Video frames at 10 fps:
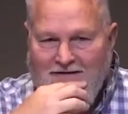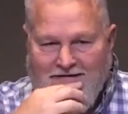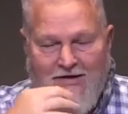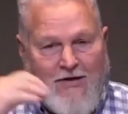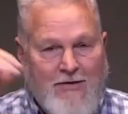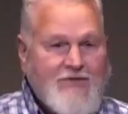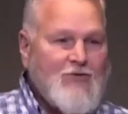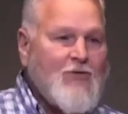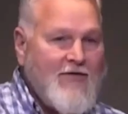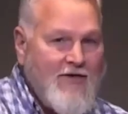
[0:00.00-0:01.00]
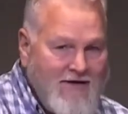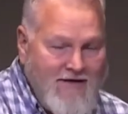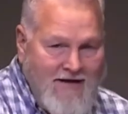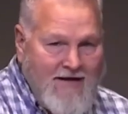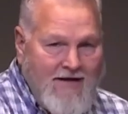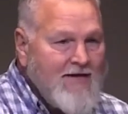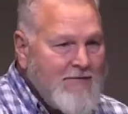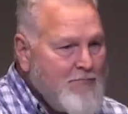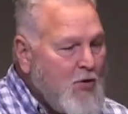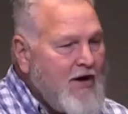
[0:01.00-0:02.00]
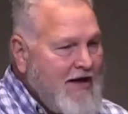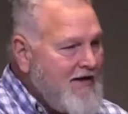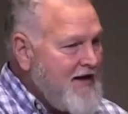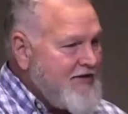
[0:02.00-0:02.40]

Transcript: So he was sort of the pointing